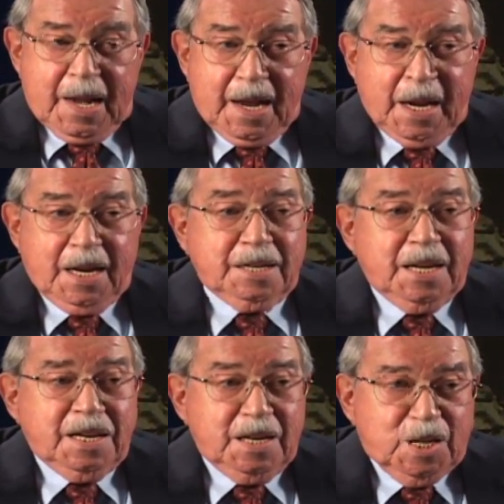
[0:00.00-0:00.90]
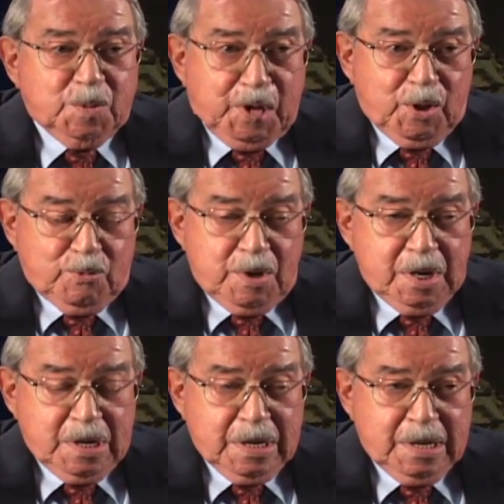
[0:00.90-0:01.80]
and it didn't explode.
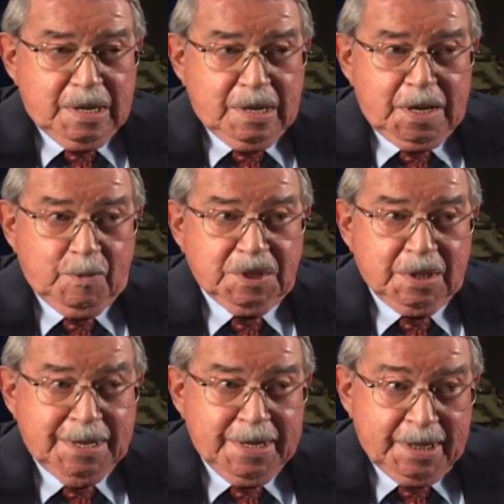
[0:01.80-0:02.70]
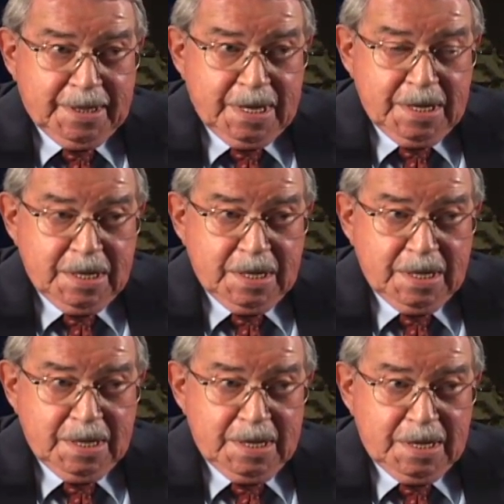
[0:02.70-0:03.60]
It was a dud.
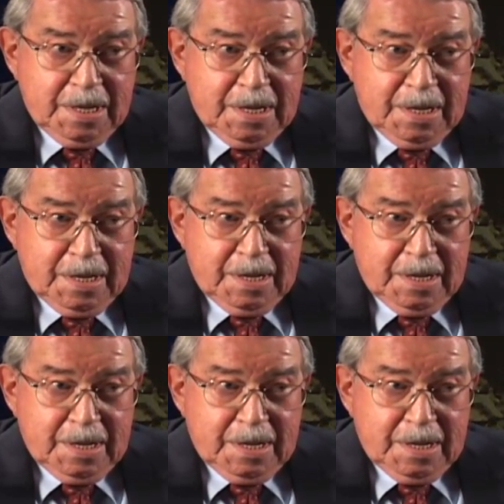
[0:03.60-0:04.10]
Oh my gosh.